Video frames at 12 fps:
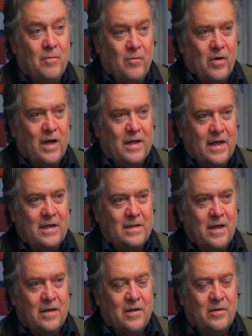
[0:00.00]
But what I can
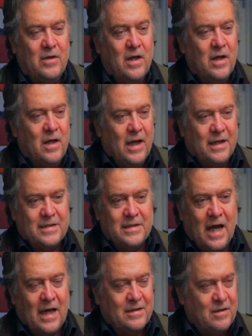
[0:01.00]
tell you, it's
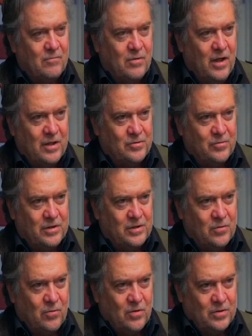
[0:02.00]
not the luxury
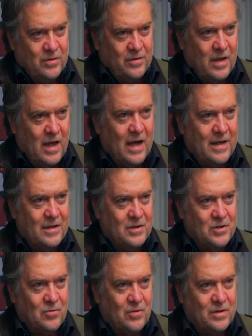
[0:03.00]
stores or the high-end
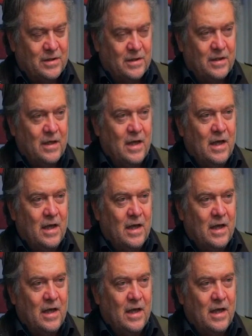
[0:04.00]
stores in